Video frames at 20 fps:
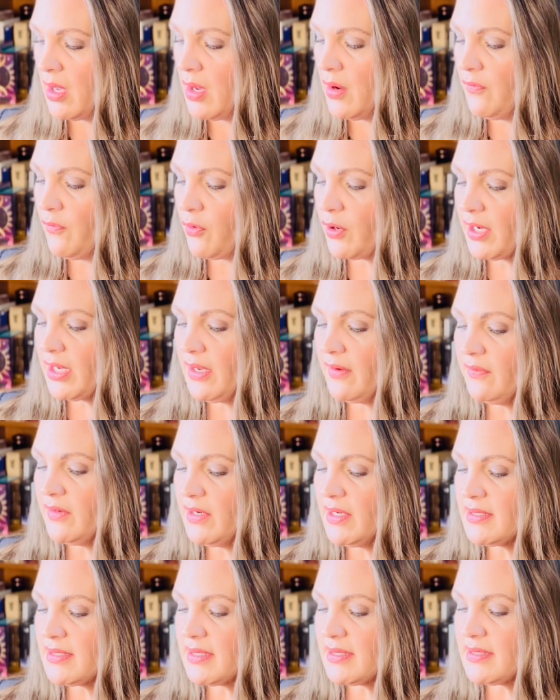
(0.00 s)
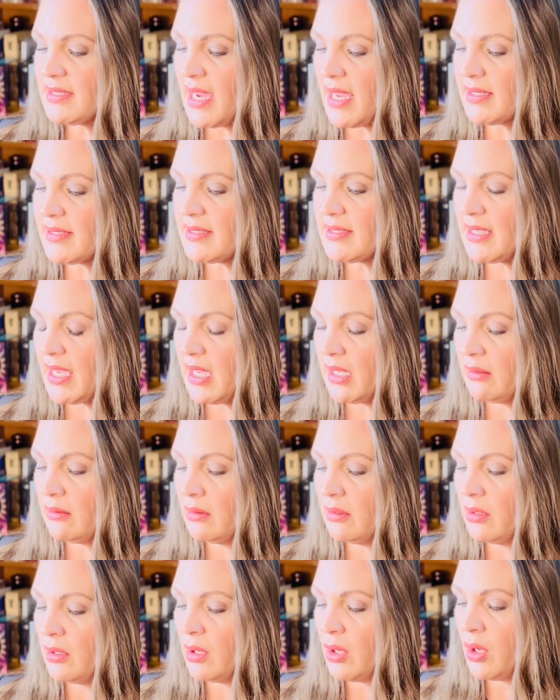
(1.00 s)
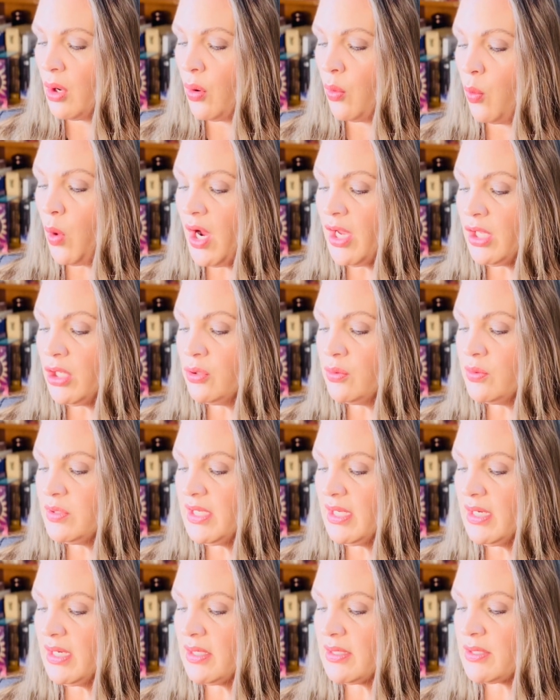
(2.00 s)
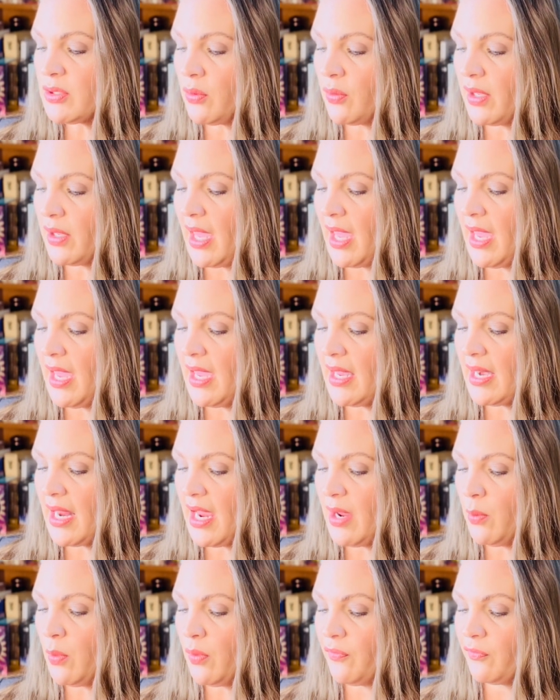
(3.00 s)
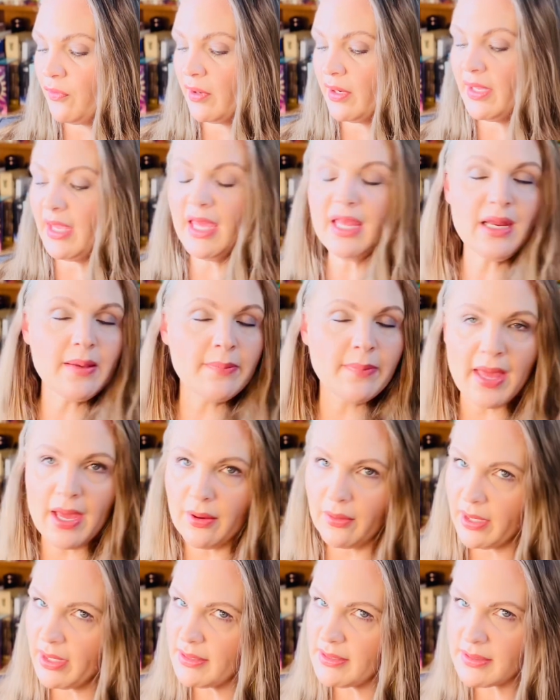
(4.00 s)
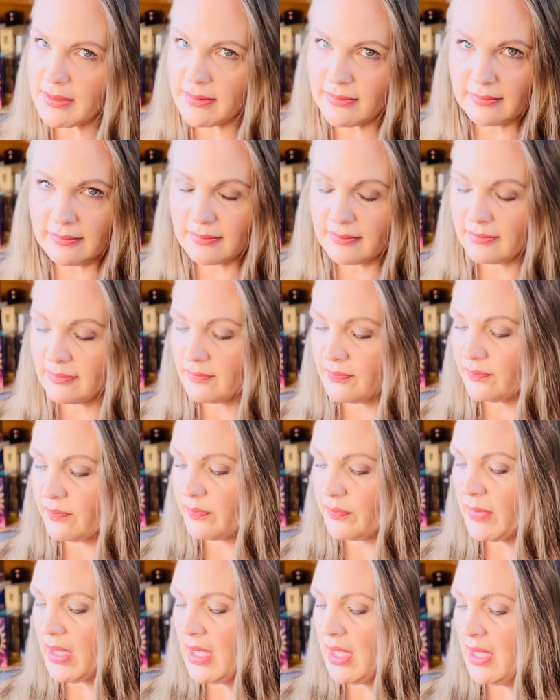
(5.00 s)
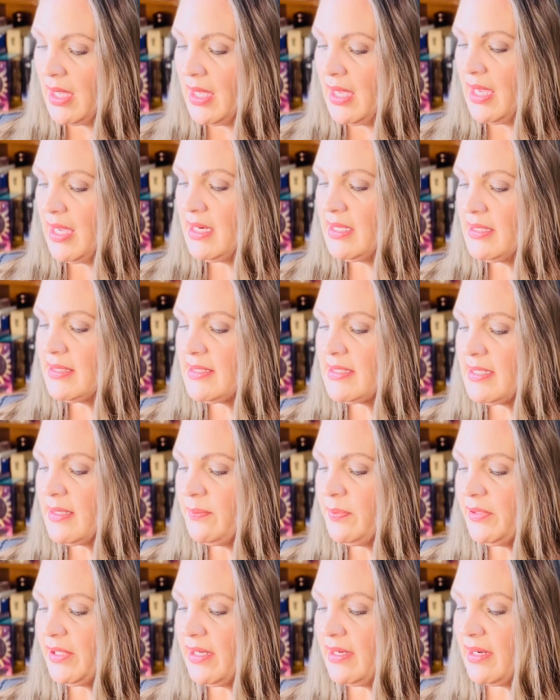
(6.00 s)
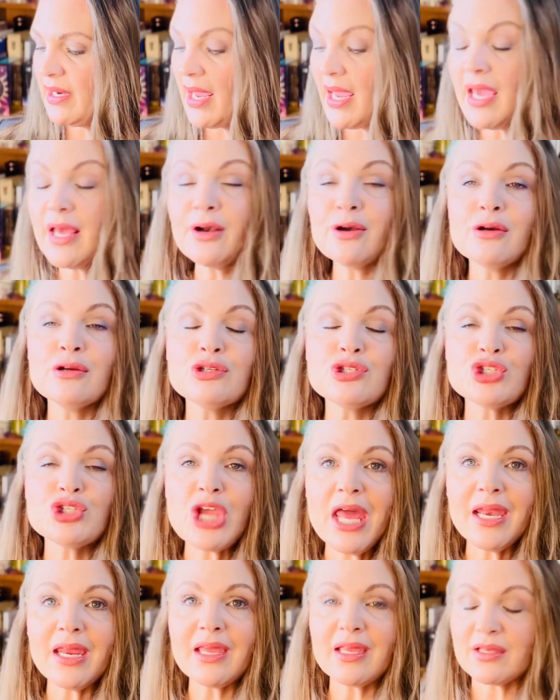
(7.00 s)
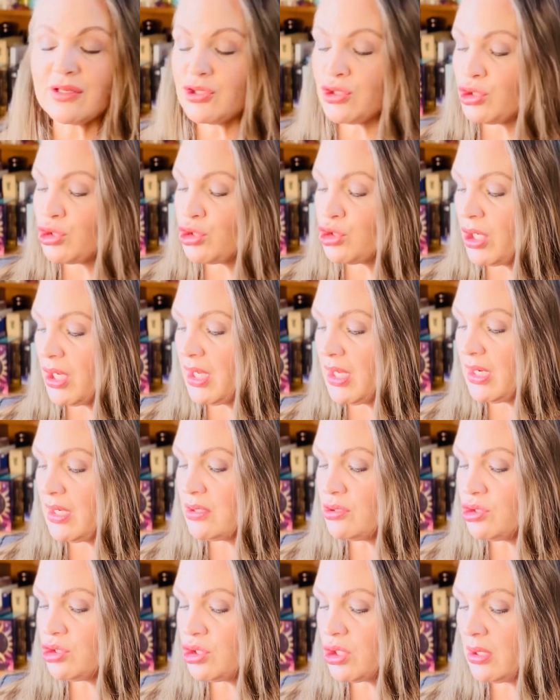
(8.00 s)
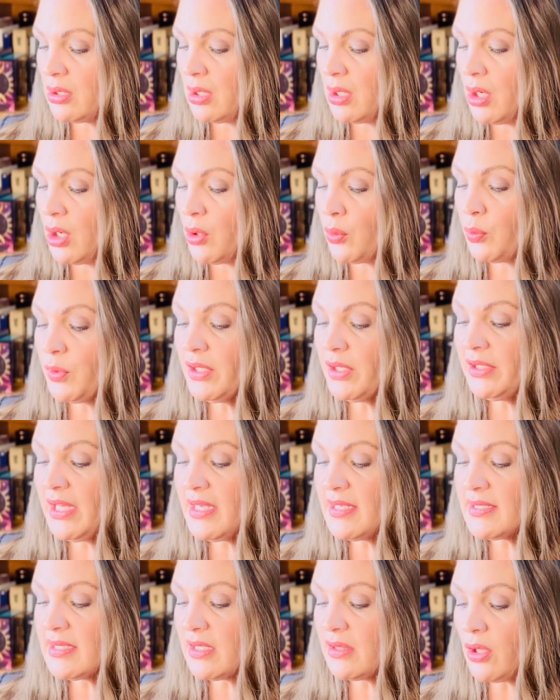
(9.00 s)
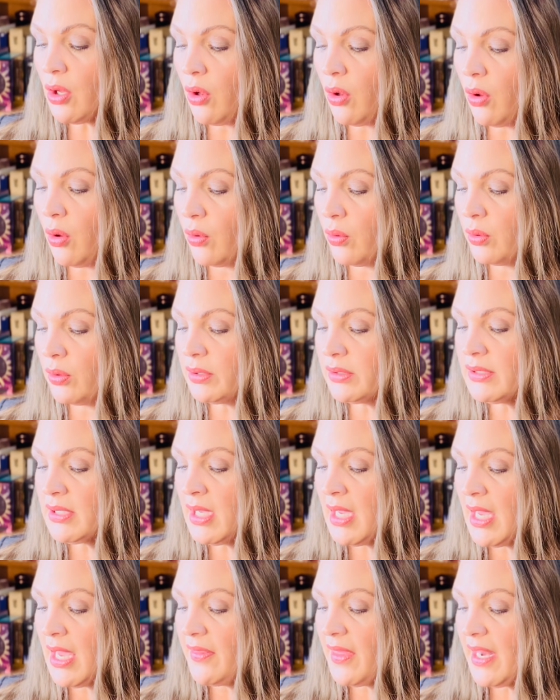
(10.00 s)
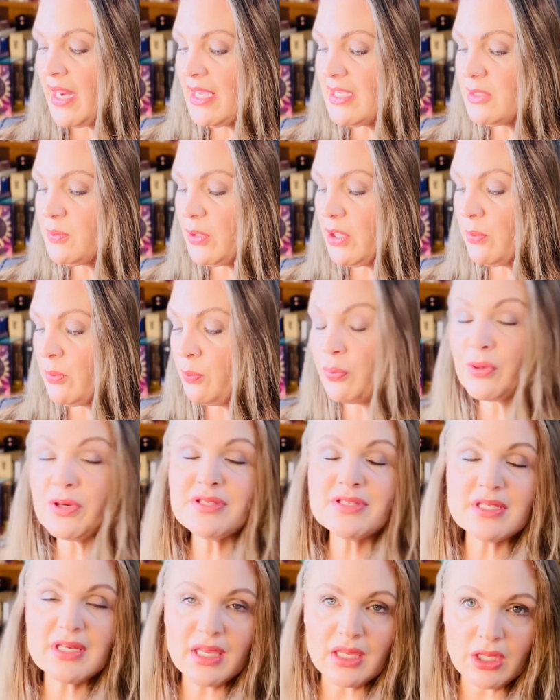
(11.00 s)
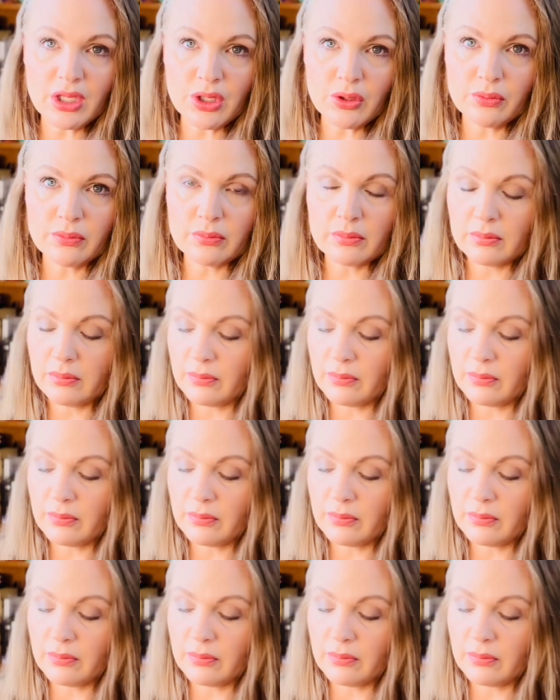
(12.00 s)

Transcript: Forgiveness is not saying, what you did is okay and I will forget about it. It is simply an energetic exchange, releasing the hold that has been imprisoning you.